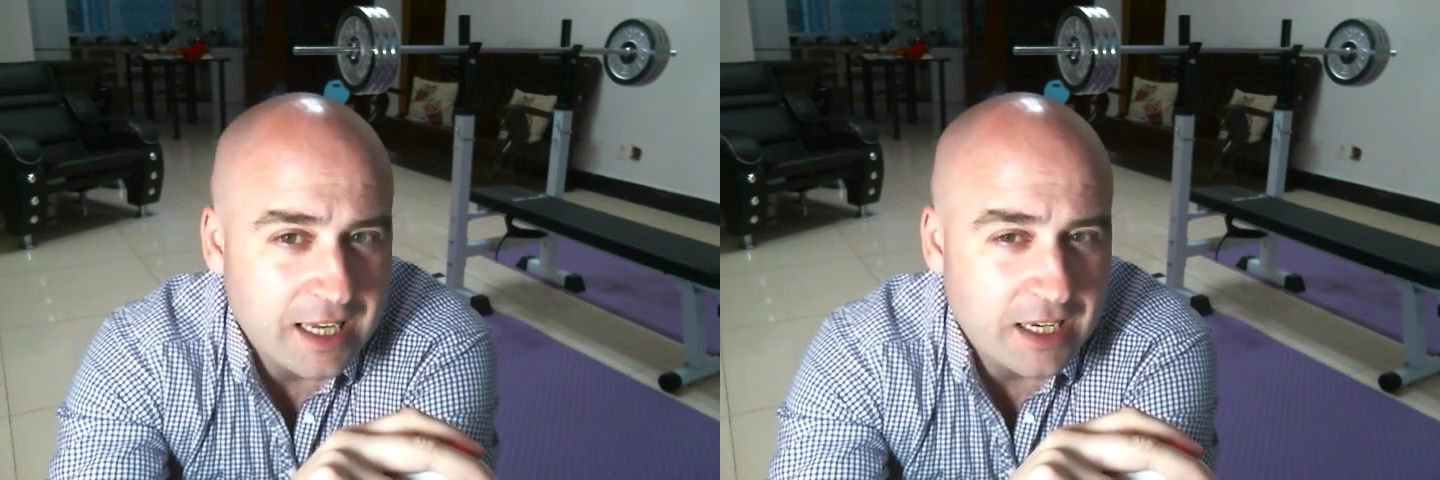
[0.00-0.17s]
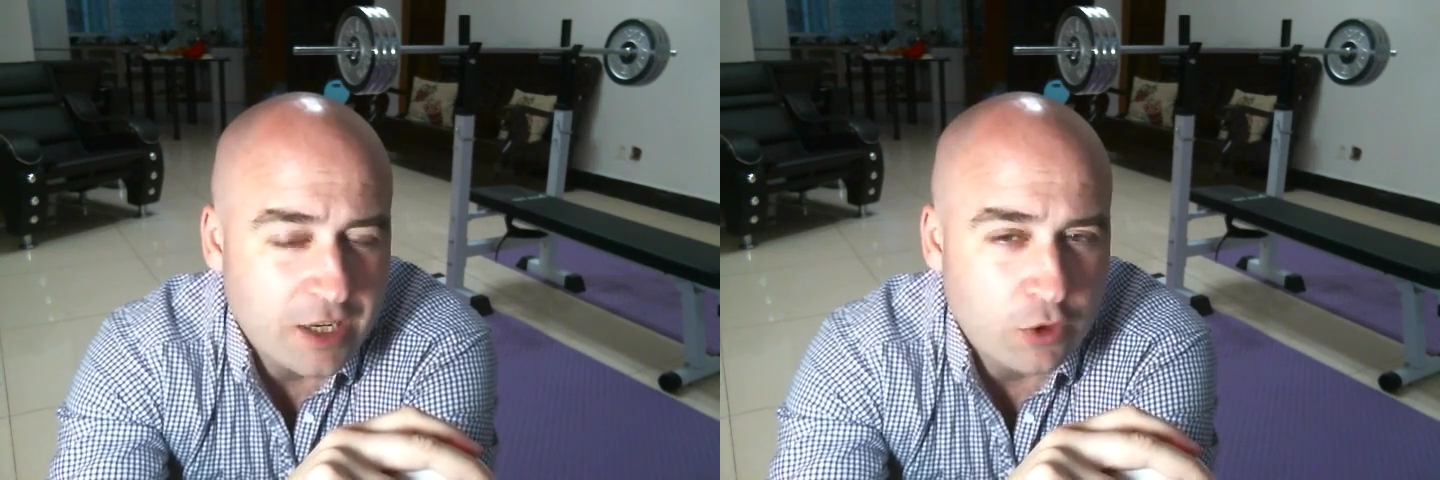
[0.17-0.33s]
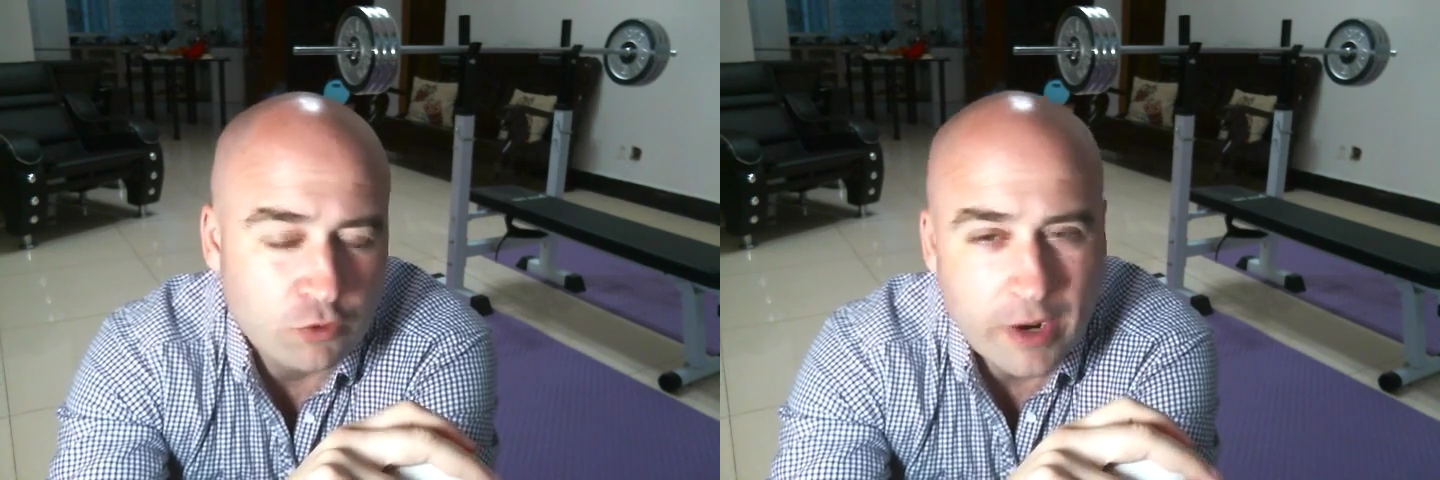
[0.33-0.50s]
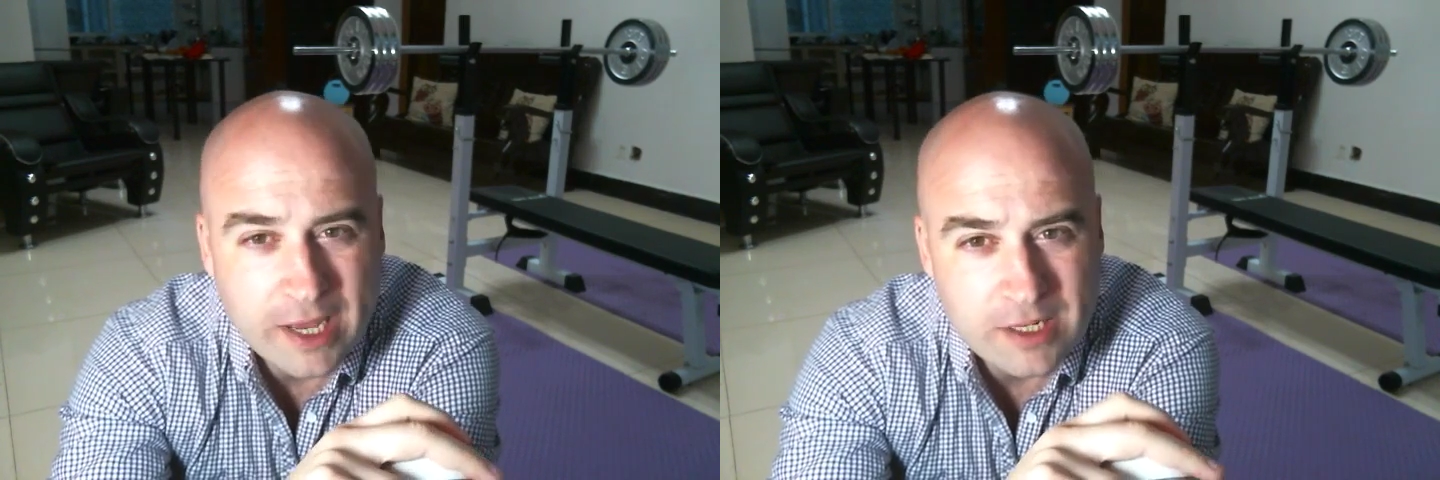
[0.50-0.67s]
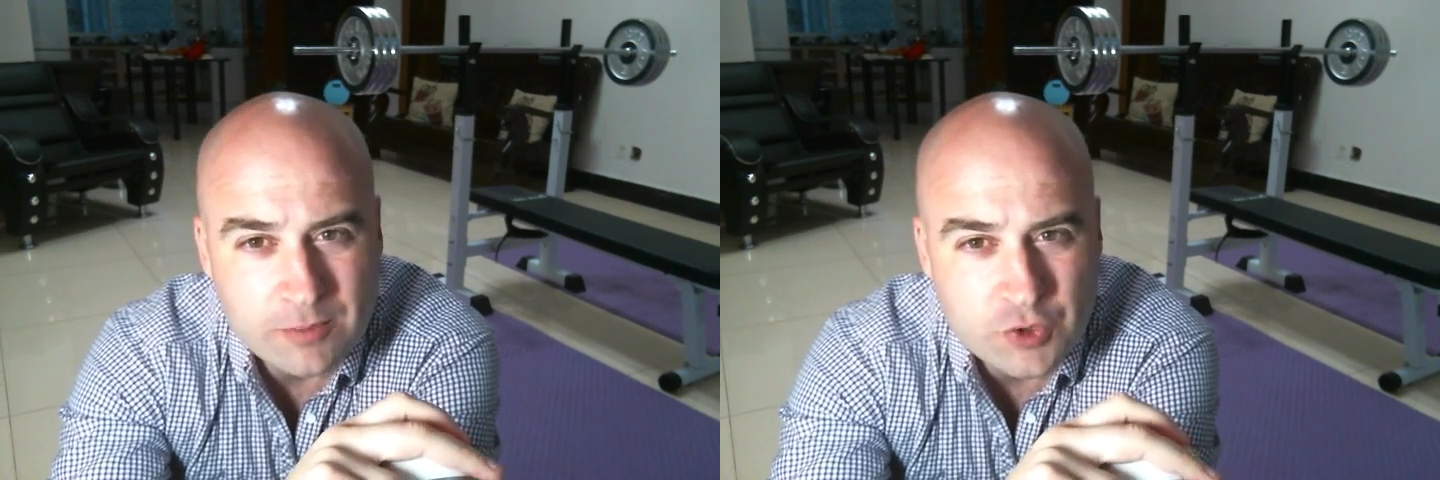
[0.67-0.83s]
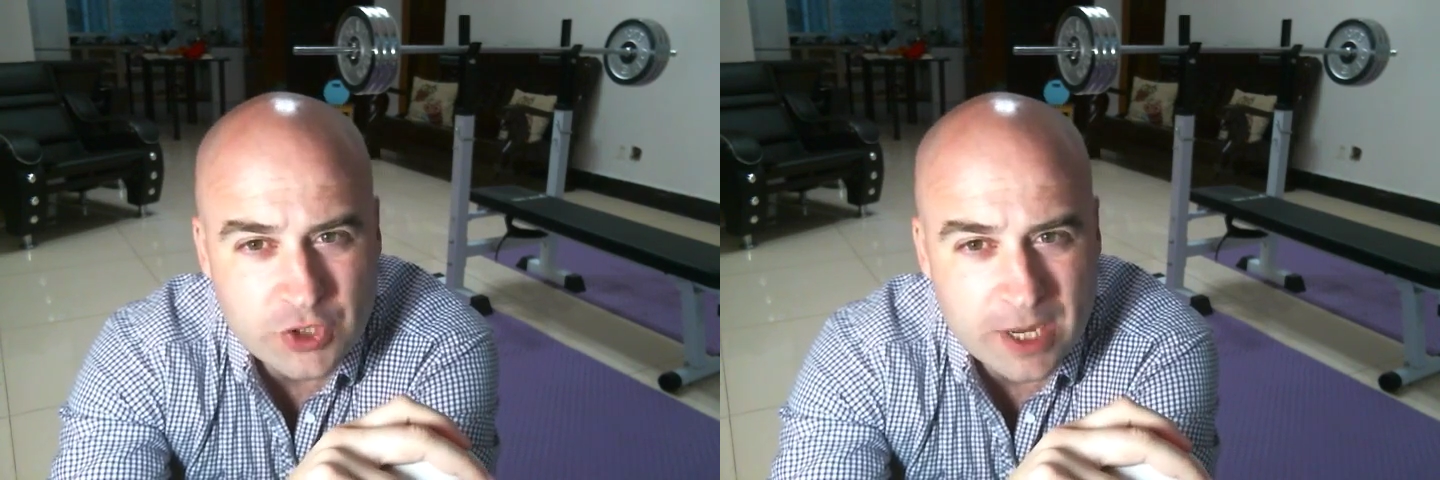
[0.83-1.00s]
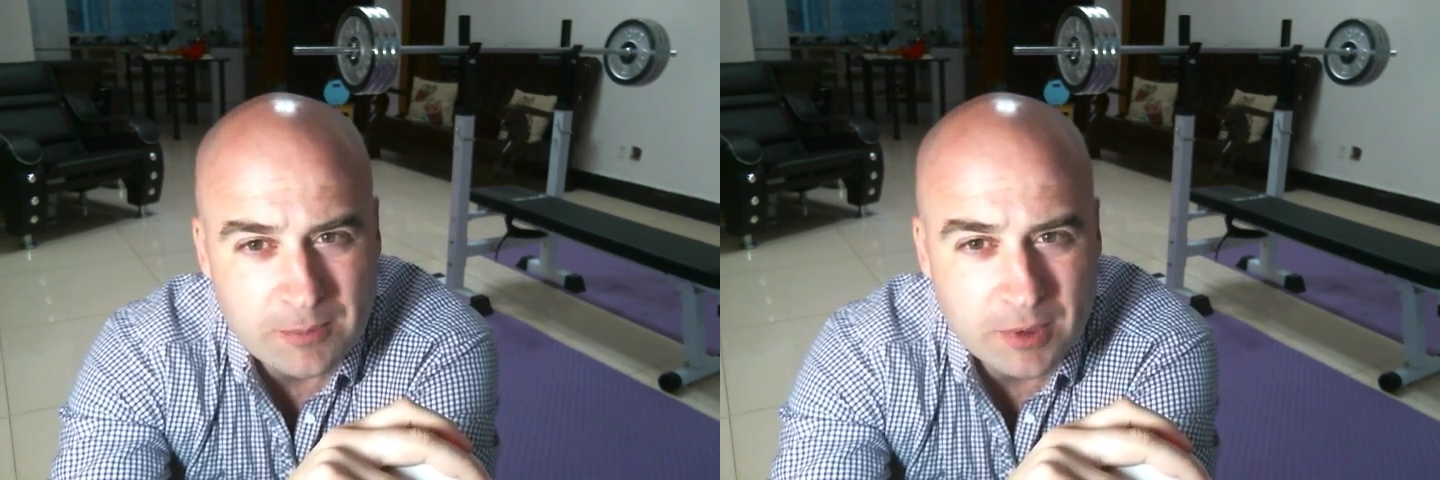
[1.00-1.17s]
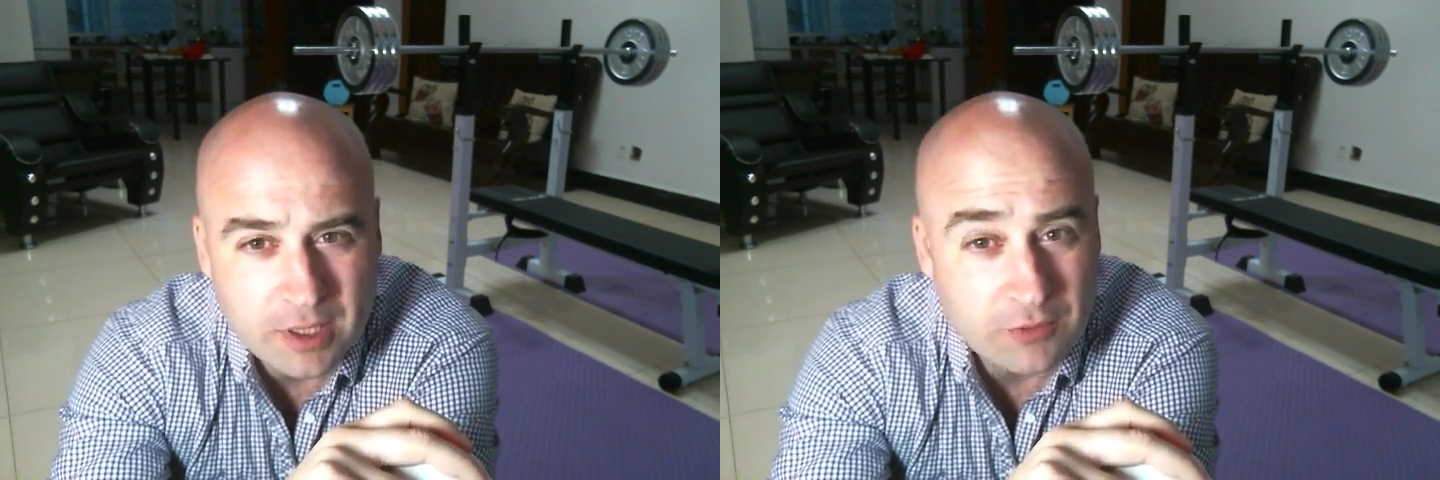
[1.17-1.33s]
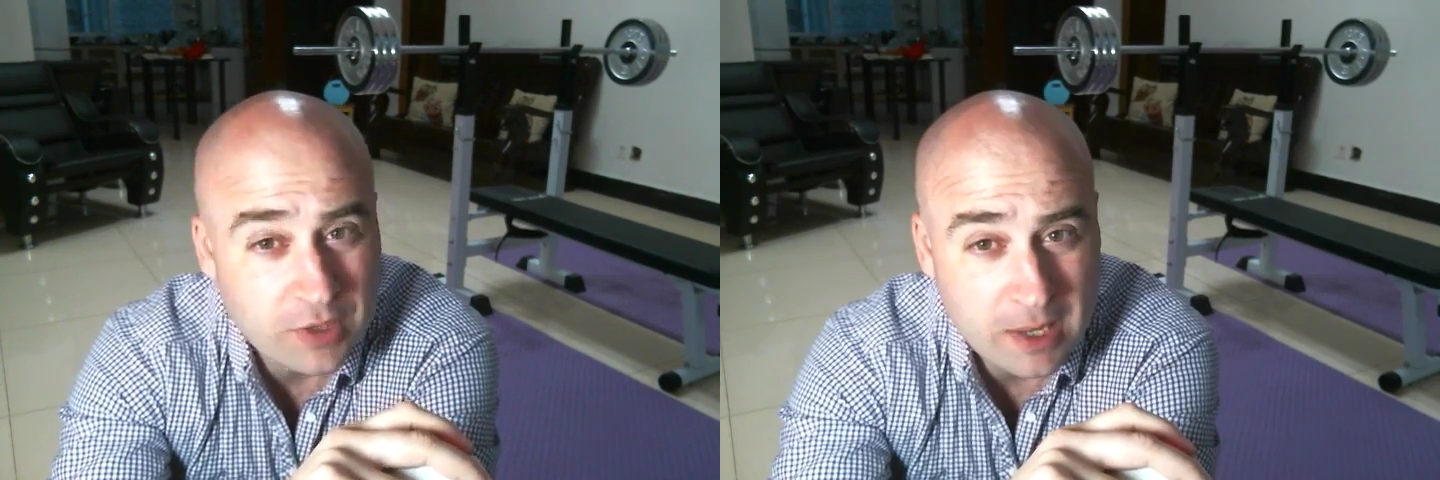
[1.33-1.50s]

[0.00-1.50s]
getting a random sampling of